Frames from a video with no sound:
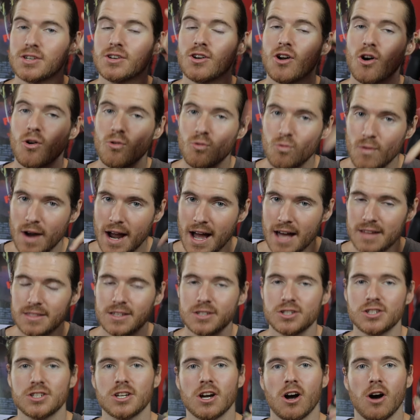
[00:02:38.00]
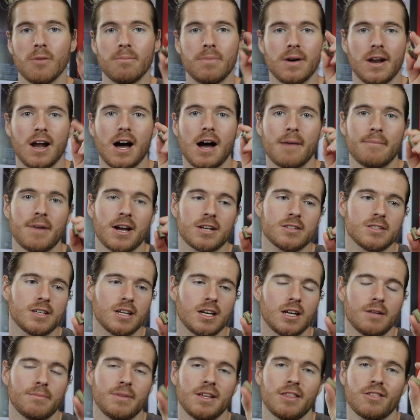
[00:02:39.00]
it around the shell, but I'm actually
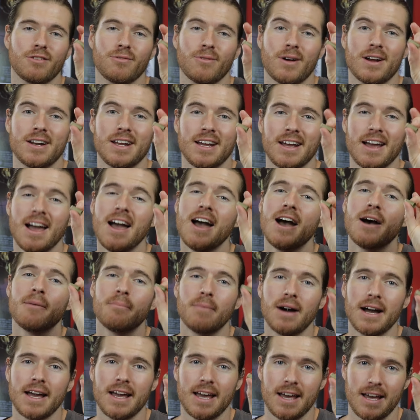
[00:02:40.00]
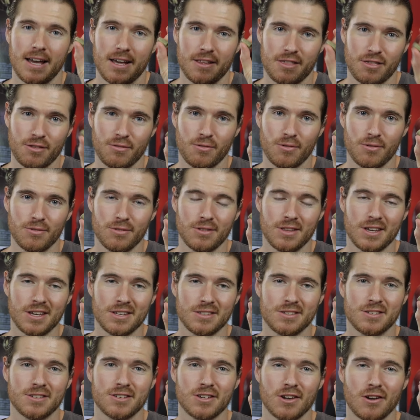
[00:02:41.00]
going to be threading my hair through
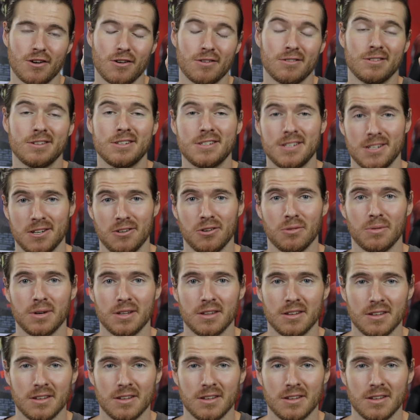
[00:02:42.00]
this, so deal with